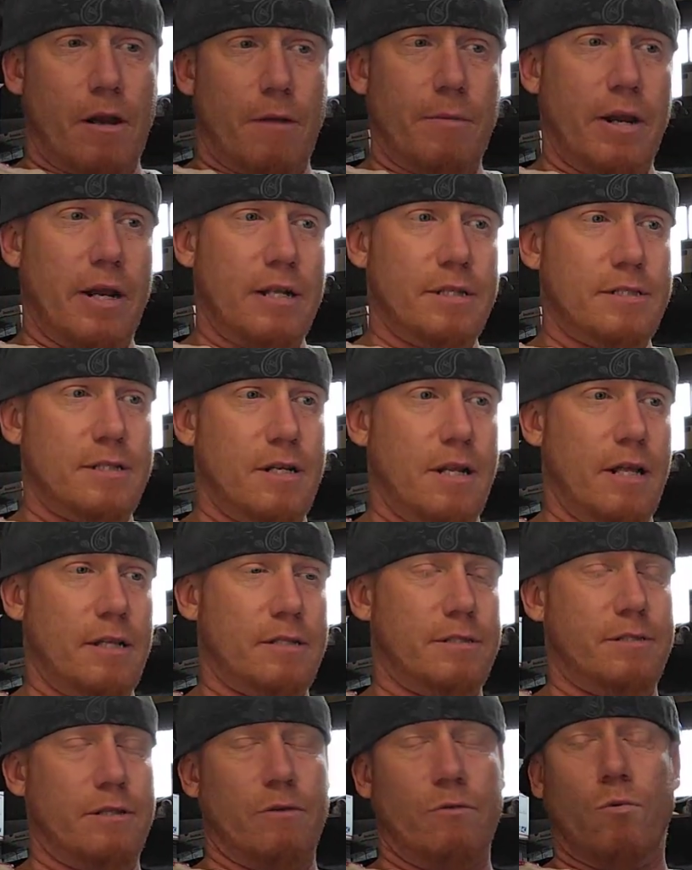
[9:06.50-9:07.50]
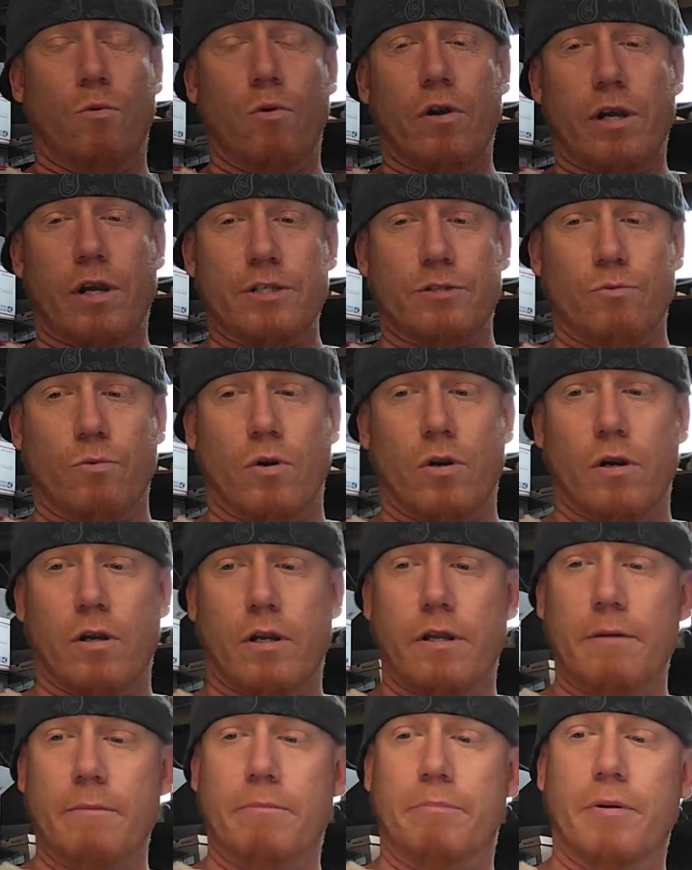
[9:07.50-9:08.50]
I mean, it's work is work,
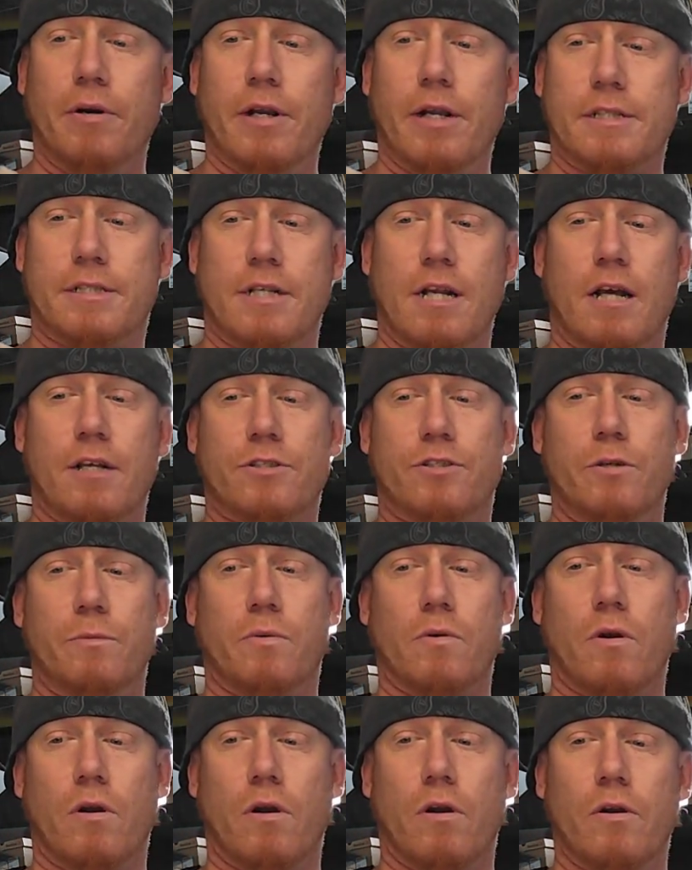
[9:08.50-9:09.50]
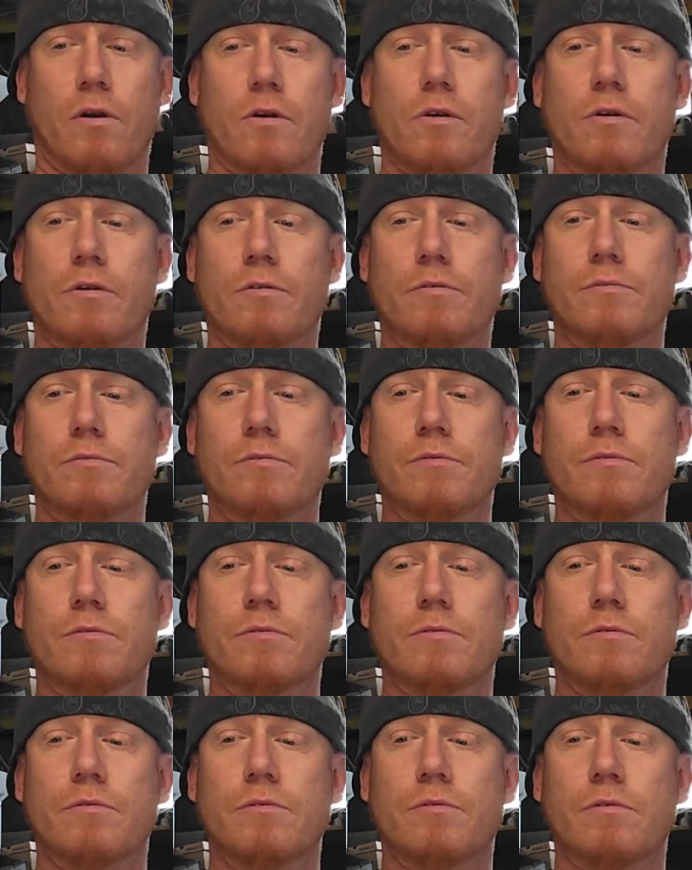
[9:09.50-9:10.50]
but it's not super hard.
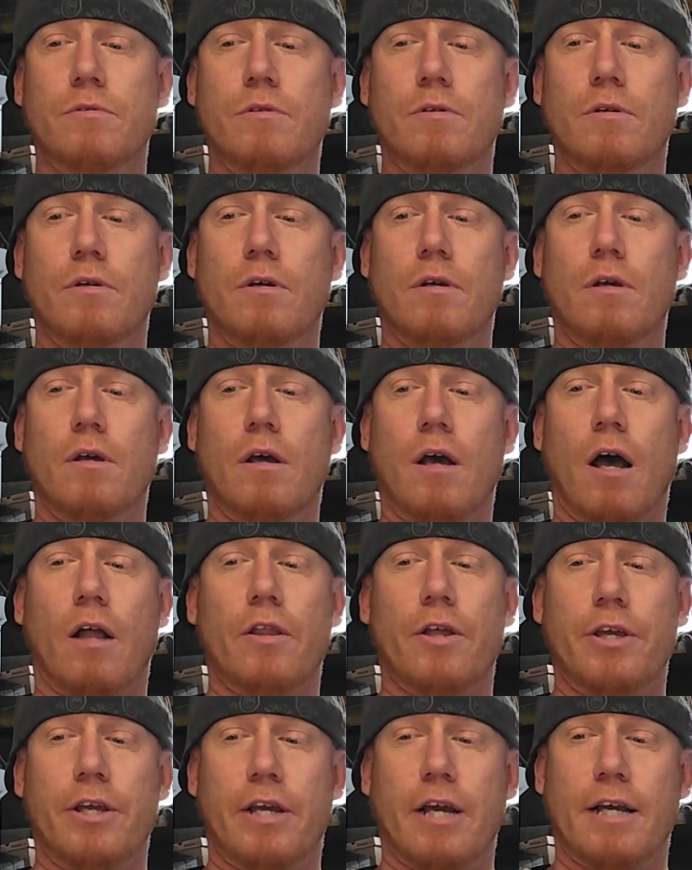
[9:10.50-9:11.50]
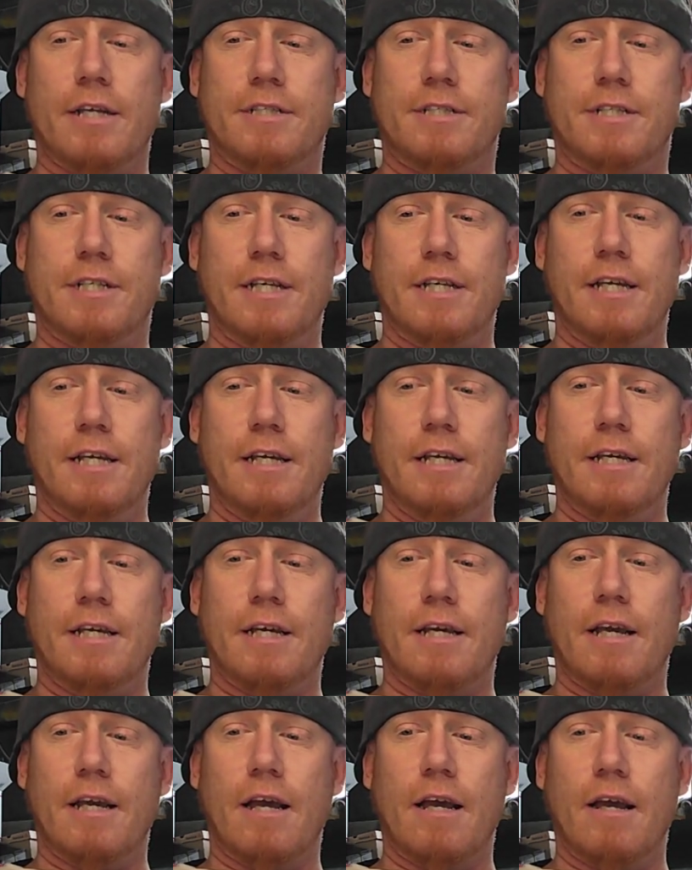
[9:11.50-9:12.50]
I'll let you guys
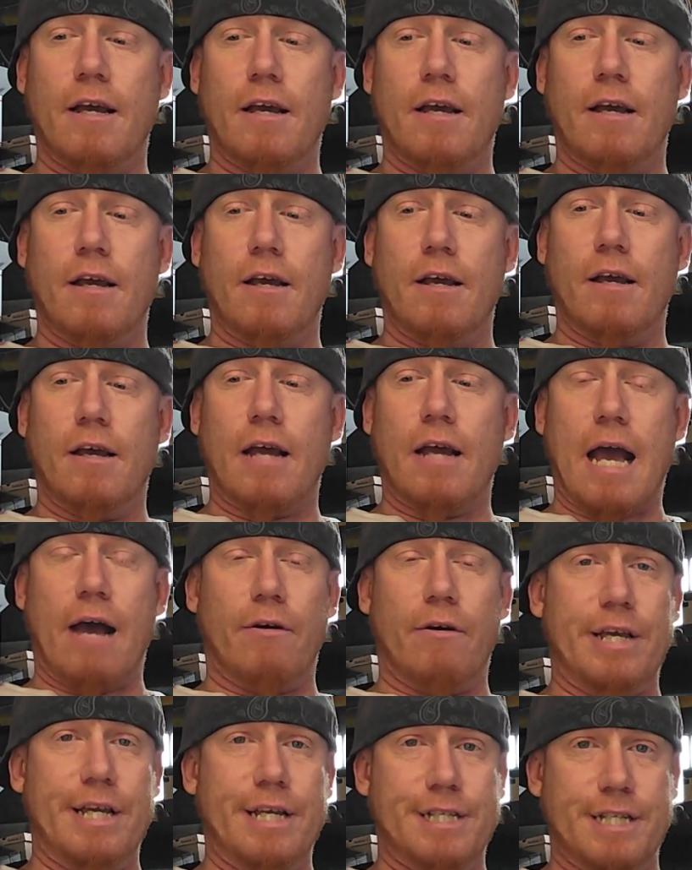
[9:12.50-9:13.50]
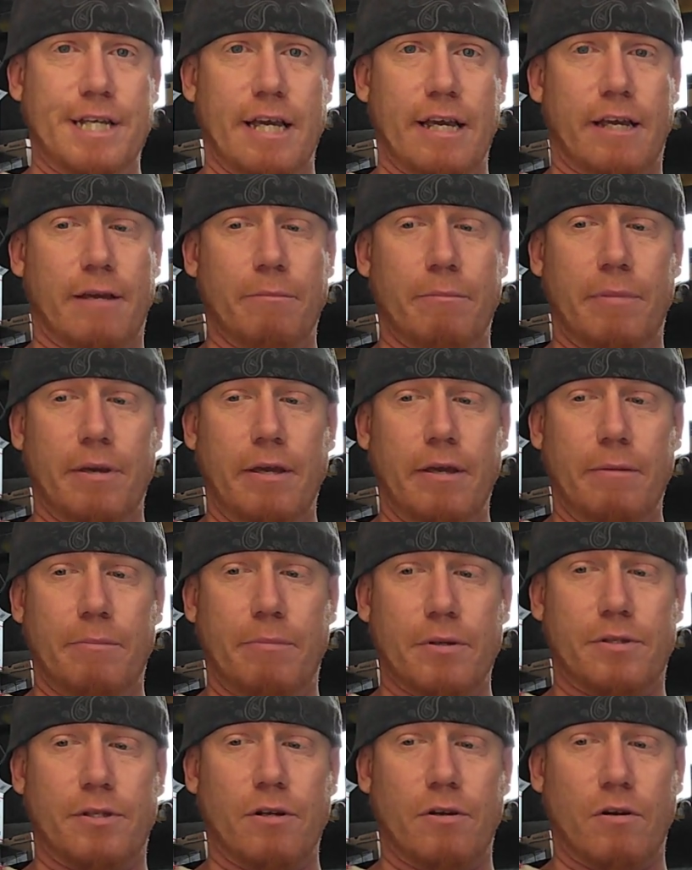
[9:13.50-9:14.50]
see how easy it can be,
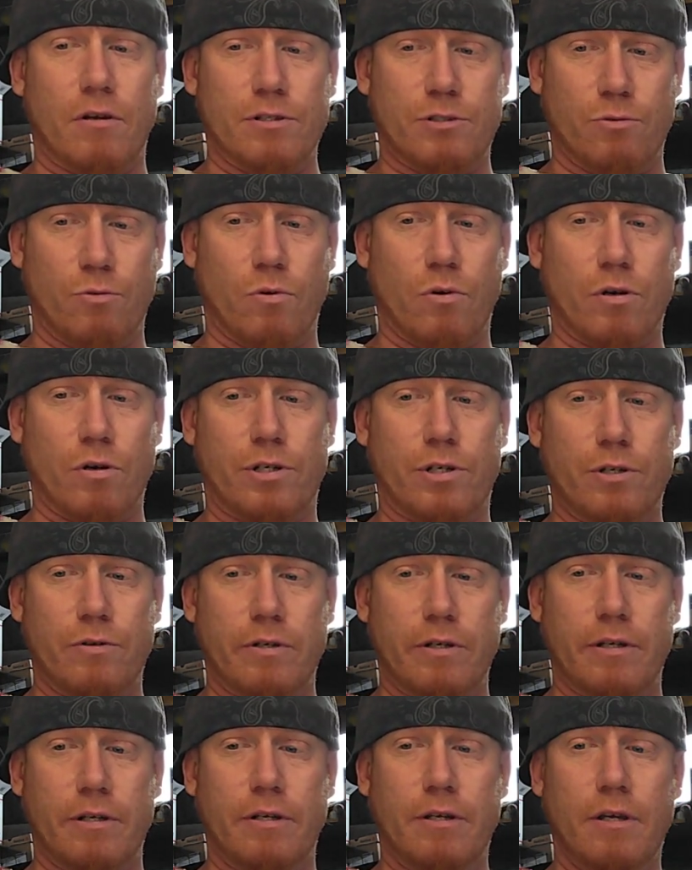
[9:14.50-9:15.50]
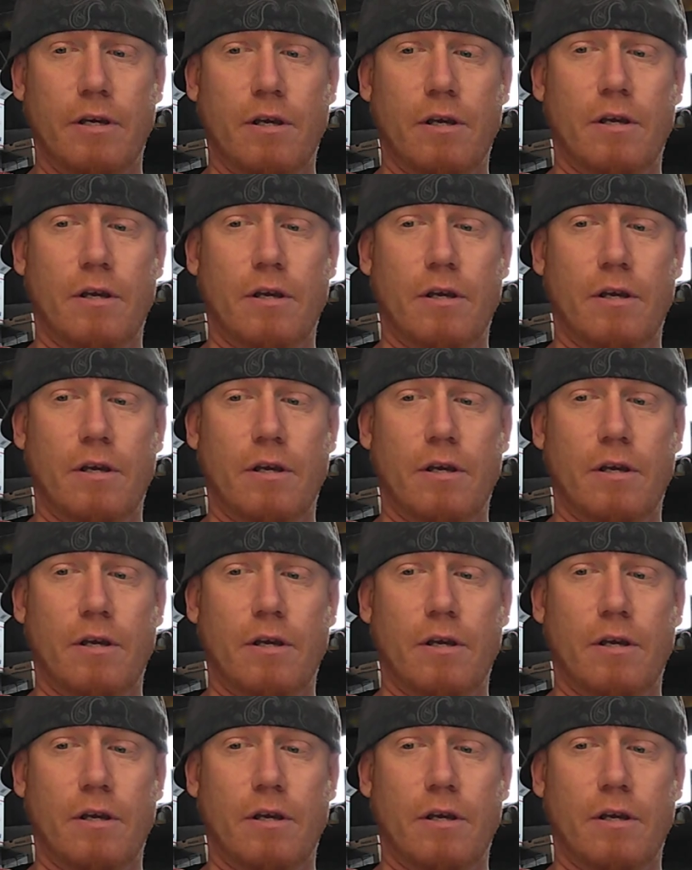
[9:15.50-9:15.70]
but there is work to it,